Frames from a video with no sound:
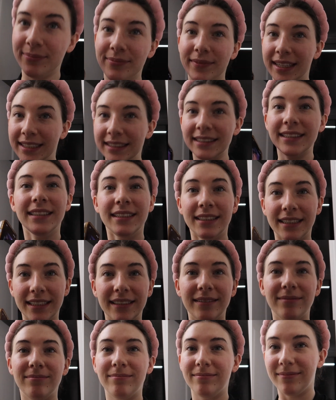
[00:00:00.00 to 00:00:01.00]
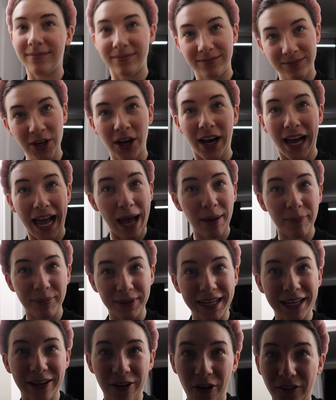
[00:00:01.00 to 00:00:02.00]
It's indeed not
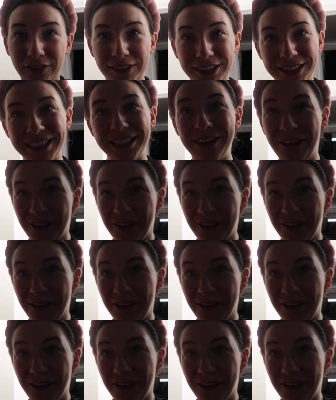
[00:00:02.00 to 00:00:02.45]
happening, obviously,